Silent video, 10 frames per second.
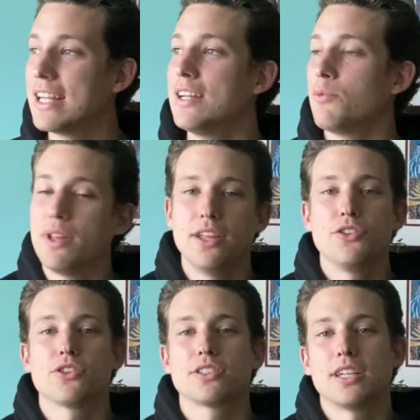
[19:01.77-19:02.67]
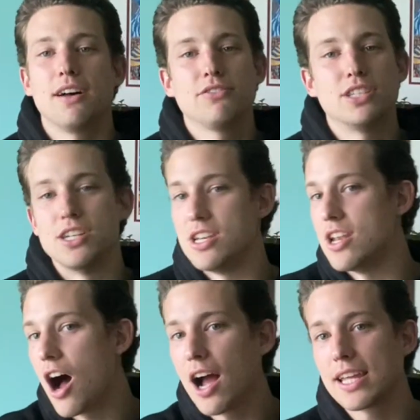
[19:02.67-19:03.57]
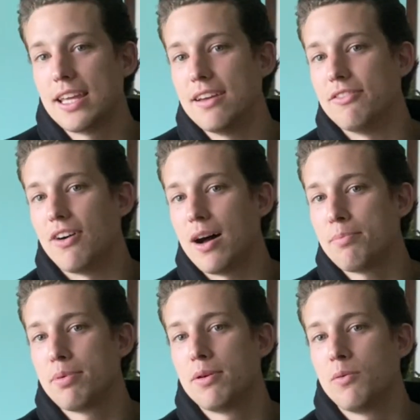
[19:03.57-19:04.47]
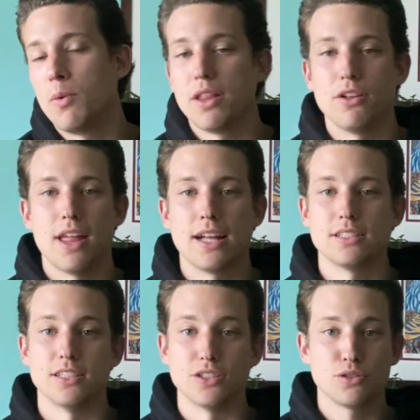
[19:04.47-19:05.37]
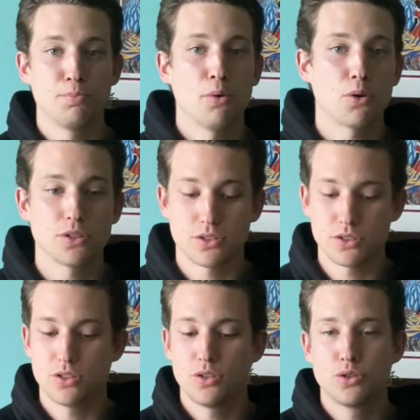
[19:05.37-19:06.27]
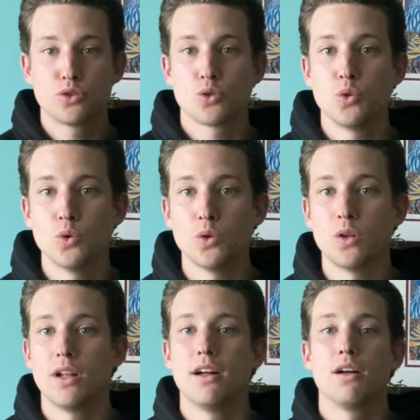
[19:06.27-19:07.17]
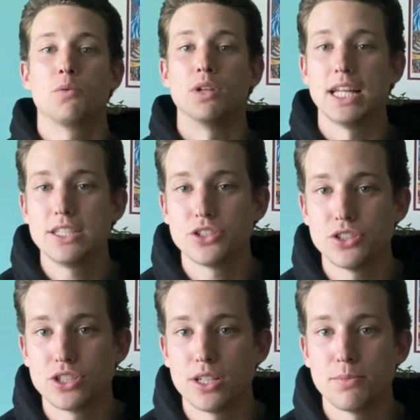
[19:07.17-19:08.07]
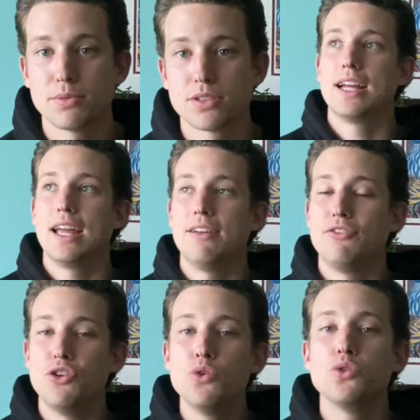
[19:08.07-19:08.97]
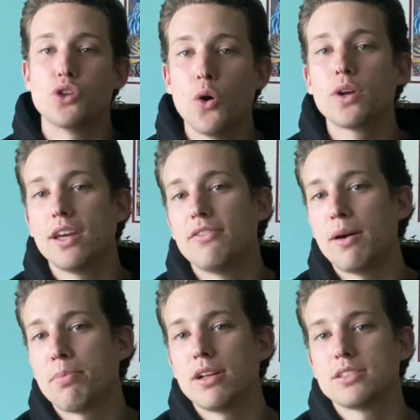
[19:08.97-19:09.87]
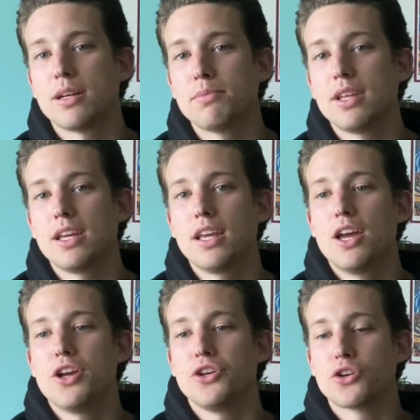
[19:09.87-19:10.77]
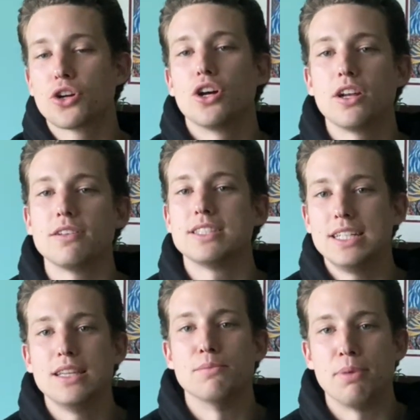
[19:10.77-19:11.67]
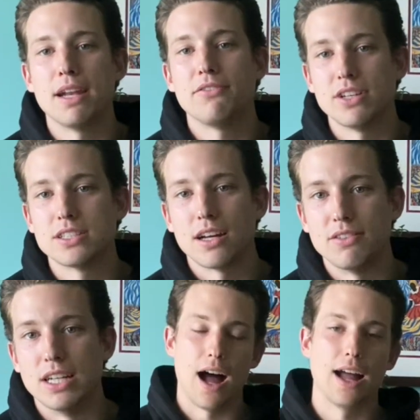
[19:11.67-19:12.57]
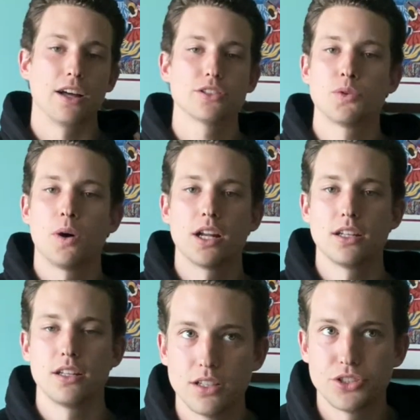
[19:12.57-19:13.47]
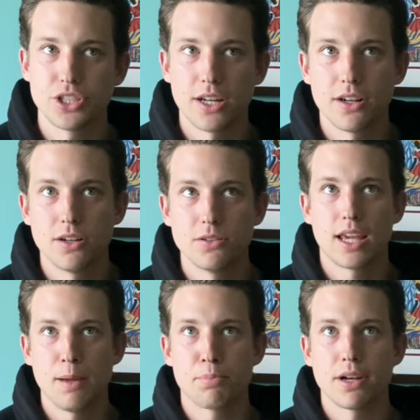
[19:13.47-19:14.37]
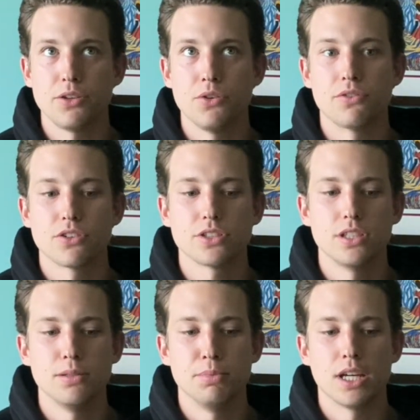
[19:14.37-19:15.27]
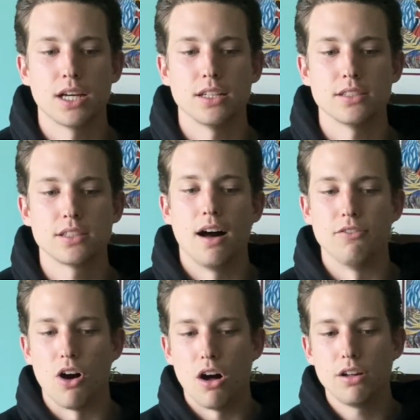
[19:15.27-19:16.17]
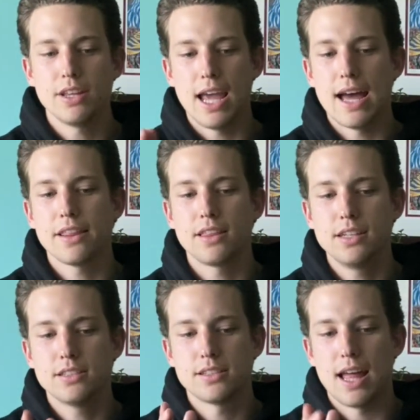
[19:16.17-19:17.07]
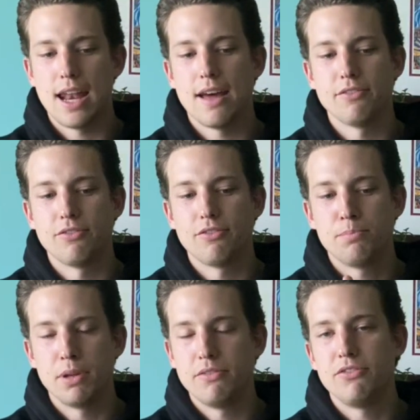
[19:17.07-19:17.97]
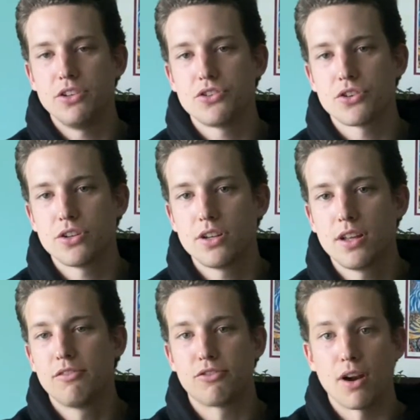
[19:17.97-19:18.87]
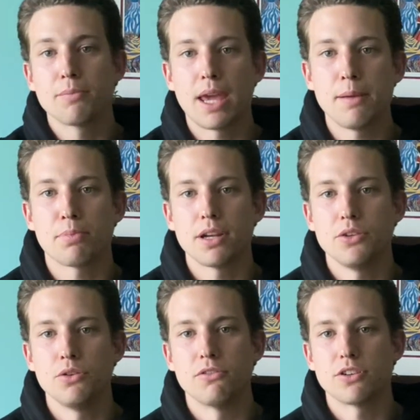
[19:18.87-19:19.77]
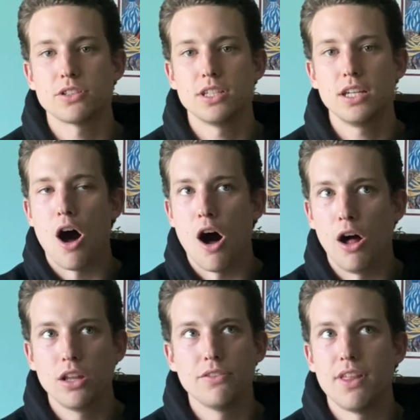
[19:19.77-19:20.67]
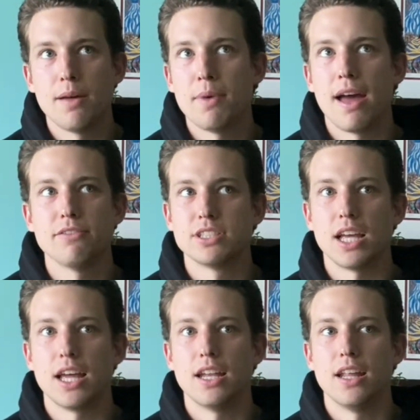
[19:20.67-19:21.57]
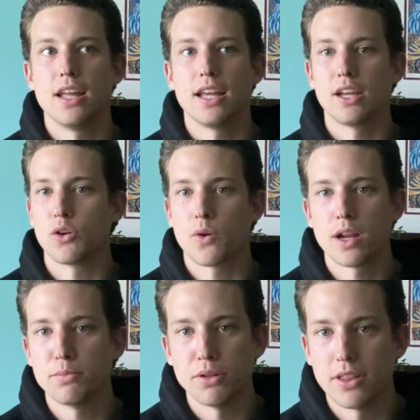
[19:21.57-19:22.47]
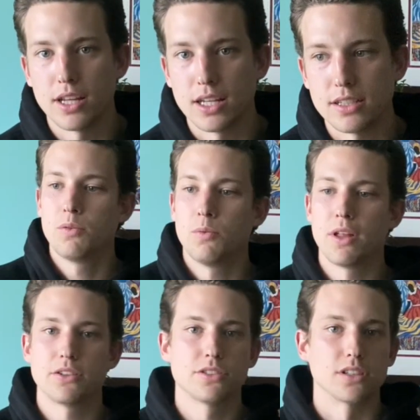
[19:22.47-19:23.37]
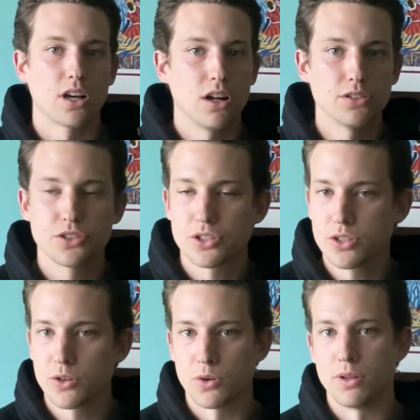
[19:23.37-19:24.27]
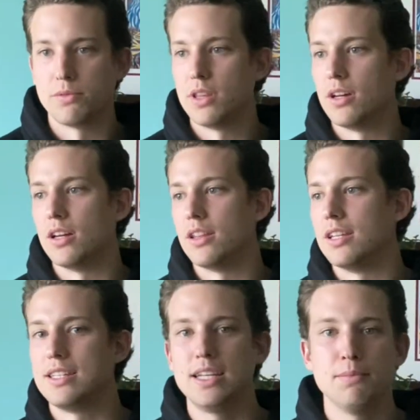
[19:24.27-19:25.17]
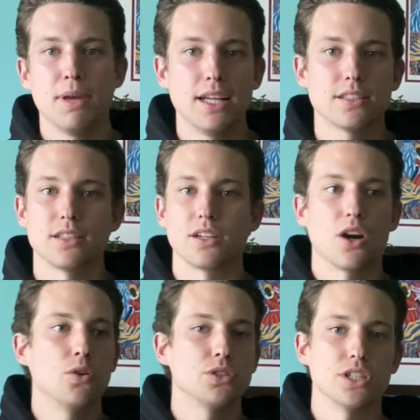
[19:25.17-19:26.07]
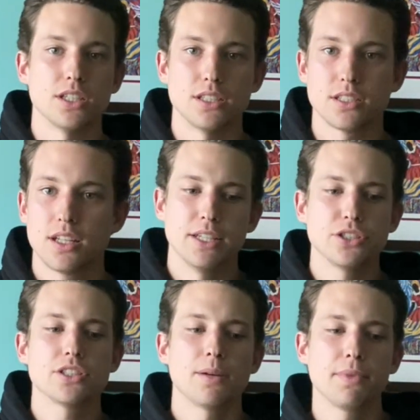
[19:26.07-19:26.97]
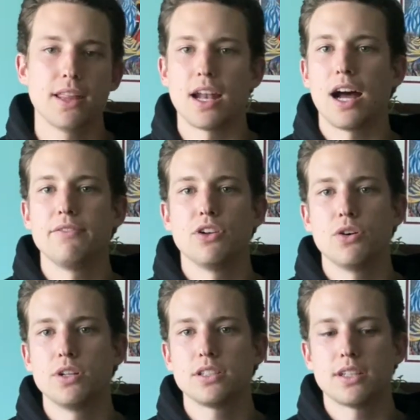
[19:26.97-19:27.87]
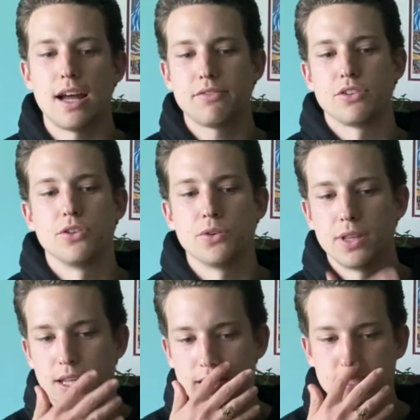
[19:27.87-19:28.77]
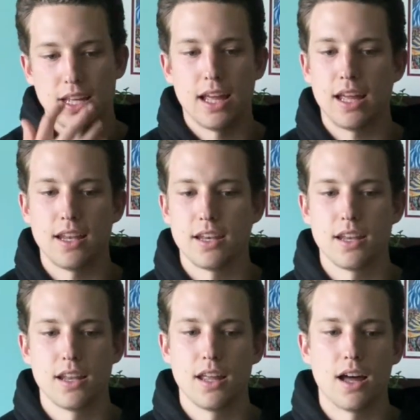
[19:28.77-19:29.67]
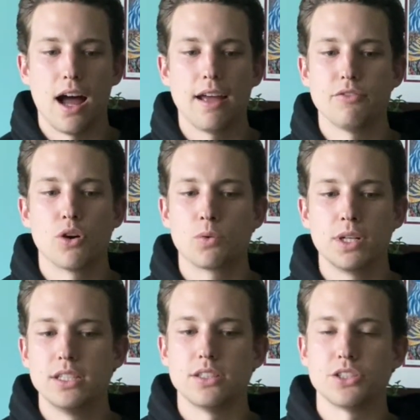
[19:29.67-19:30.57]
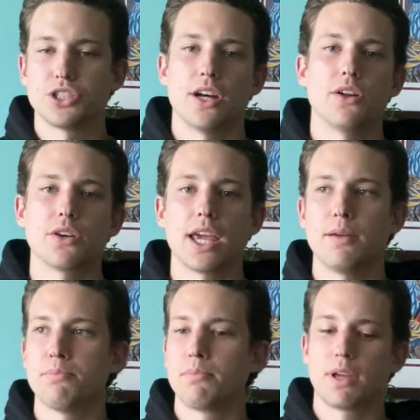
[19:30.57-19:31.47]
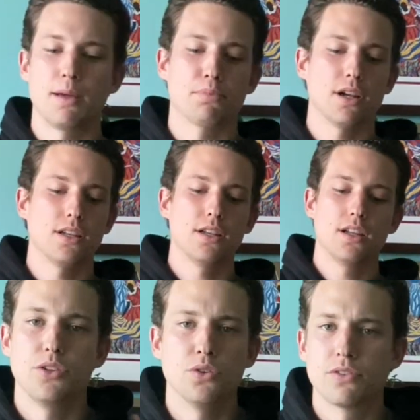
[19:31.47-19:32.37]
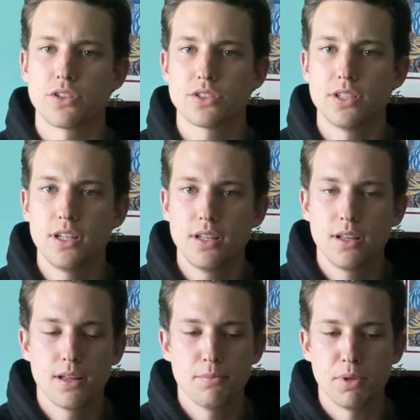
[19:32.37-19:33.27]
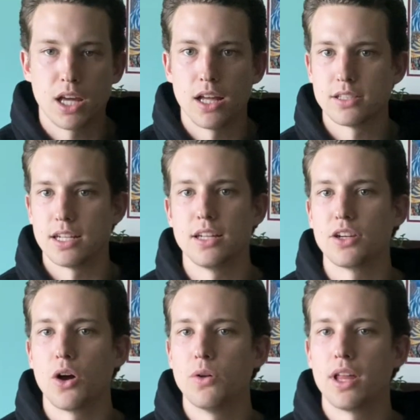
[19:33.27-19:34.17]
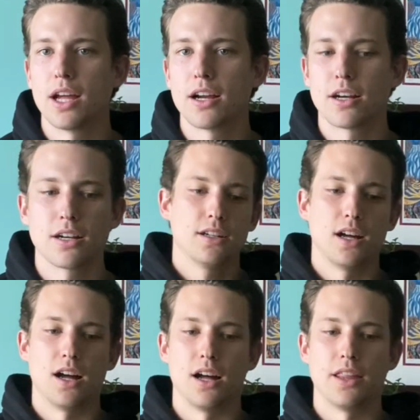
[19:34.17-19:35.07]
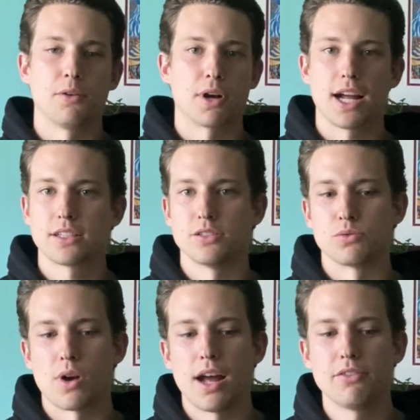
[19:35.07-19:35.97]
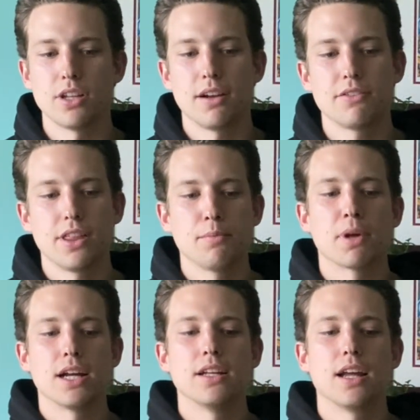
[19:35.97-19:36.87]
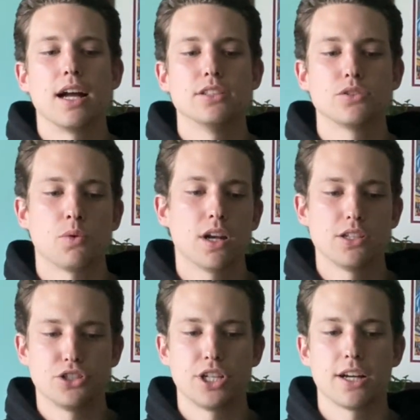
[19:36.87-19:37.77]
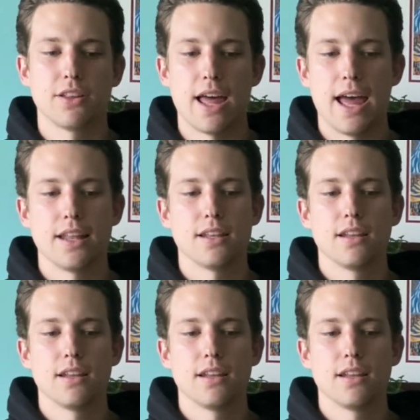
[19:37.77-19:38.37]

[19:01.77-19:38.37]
it within yourself to not give up, whether that's in sports, school, relationships, if you don't give up on something, you're gonna see the benefits of it. I also want to shout out Cape Breton University because of all the athletes that have been featured from Cape Breton University, all of them have said incredible things. Whether it's the culture or the teammates, the coaches, it's just something that I've noticed after doing this, and I have no reason to shout out Cape Breton University because I didn't go there. They were X's rival and everything, but I just wanted to share that